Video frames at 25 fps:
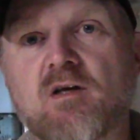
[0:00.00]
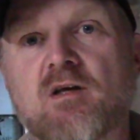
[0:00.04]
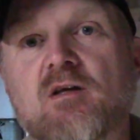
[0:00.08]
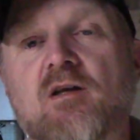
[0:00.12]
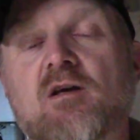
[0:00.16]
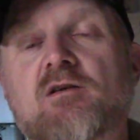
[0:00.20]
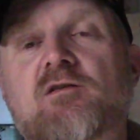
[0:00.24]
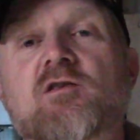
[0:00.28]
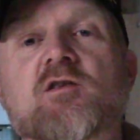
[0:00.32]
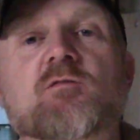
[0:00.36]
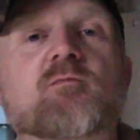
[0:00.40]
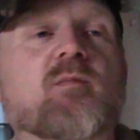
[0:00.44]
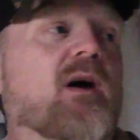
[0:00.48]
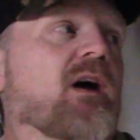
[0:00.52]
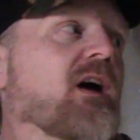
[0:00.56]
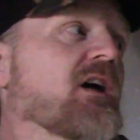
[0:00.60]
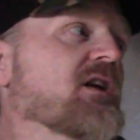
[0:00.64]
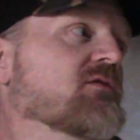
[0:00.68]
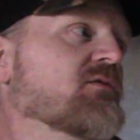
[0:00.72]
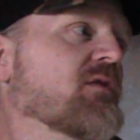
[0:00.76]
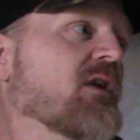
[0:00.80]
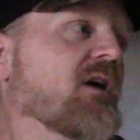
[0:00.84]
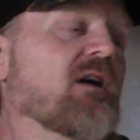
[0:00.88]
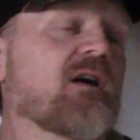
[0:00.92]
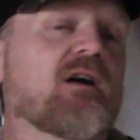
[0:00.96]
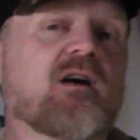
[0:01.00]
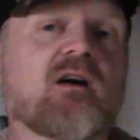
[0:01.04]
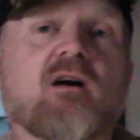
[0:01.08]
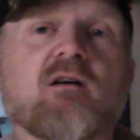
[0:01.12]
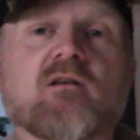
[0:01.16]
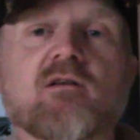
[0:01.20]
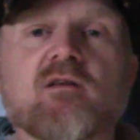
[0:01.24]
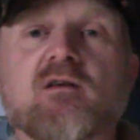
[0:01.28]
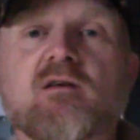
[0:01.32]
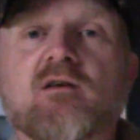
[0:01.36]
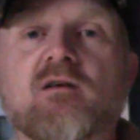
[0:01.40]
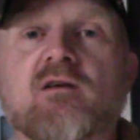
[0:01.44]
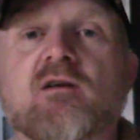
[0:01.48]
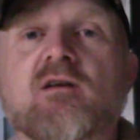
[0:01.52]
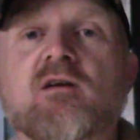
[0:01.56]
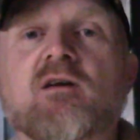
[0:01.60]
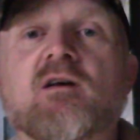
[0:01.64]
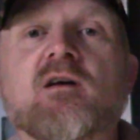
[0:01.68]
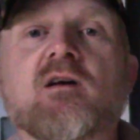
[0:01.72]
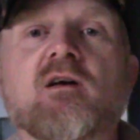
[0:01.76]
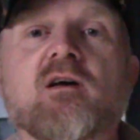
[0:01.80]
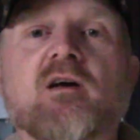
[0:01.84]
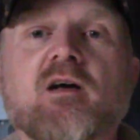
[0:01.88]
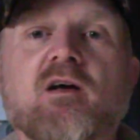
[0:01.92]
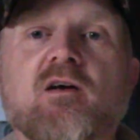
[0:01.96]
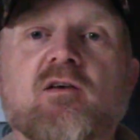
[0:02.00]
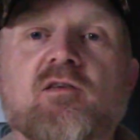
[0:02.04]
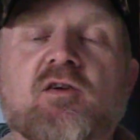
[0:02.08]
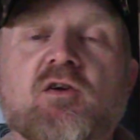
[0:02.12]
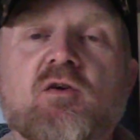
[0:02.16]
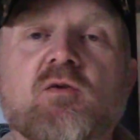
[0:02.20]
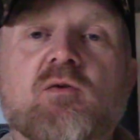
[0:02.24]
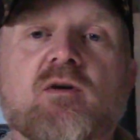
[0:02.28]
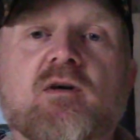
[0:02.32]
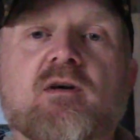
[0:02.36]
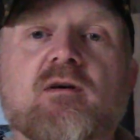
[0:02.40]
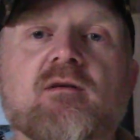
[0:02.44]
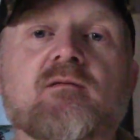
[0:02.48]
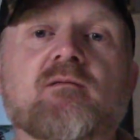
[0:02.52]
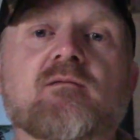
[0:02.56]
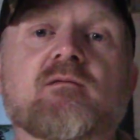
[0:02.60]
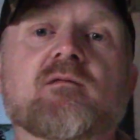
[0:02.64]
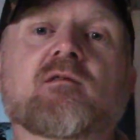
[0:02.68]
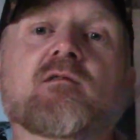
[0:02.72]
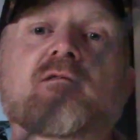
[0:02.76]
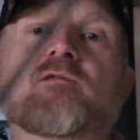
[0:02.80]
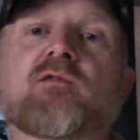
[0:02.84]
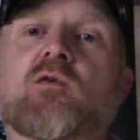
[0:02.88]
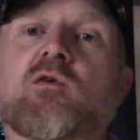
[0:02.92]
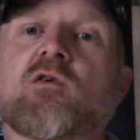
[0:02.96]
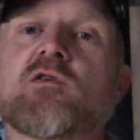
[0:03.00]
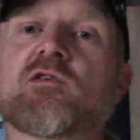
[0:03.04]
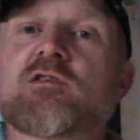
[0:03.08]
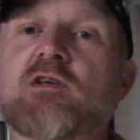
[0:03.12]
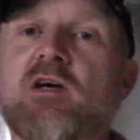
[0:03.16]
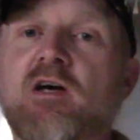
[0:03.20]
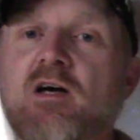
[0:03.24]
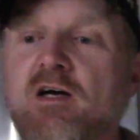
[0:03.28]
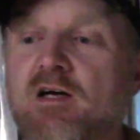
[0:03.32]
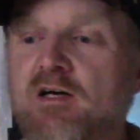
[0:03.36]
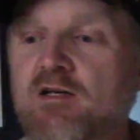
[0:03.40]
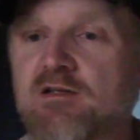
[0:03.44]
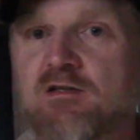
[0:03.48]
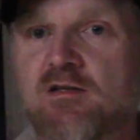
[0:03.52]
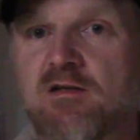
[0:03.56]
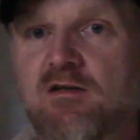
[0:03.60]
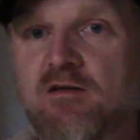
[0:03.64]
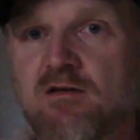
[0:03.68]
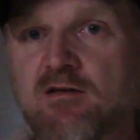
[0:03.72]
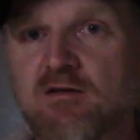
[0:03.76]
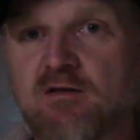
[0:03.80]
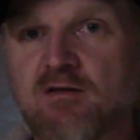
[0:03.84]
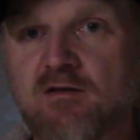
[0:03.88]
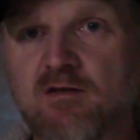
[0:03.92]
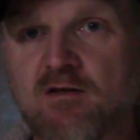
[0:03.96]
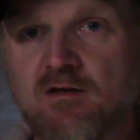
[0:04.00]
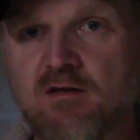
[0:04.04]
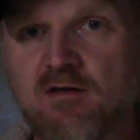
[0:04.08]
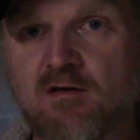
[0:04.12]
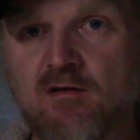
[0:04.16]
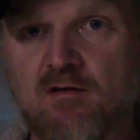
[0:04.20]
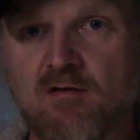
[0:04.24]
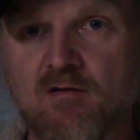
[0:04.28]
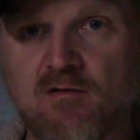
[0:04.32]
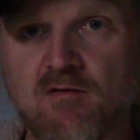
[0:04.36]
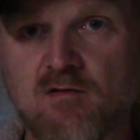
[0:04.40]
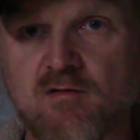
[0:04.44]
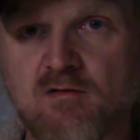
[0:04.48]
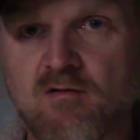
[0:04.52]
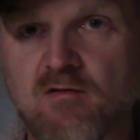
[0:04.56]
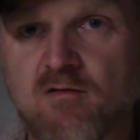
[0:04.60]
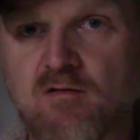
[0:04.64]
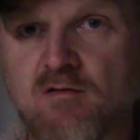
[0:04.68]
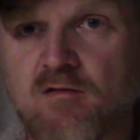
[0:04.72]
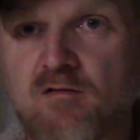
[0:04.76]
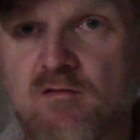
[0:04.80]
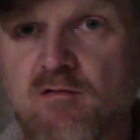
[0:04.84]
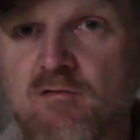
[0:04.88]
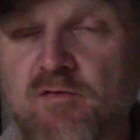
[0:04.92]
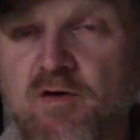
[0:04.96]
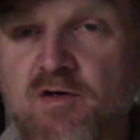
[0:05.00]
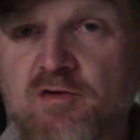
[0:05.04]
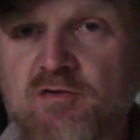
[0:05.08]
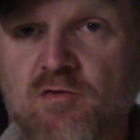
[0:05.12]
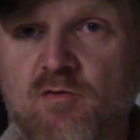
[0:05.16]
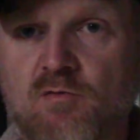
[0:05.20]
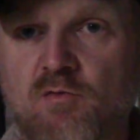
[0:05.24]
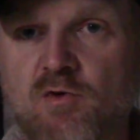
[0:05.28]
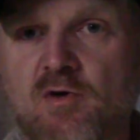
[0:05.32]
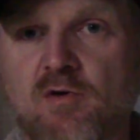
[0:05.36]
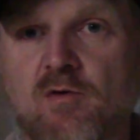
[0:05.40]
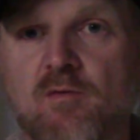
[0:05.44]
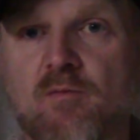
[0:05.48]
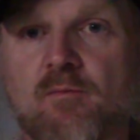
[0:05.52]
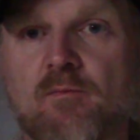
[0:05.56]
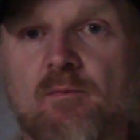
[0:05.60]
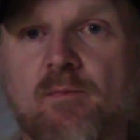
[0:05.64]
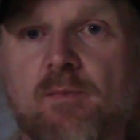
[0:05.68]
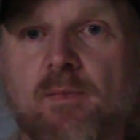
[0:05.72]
expands right out into a full-size fishing reel